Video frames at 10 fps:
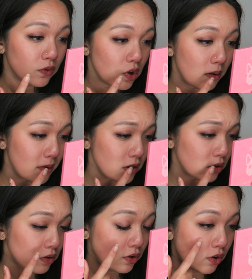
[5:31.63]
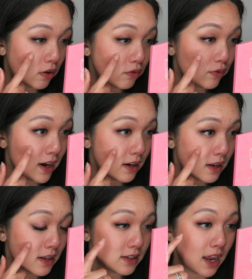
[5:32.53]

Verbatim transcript: not much on your redness,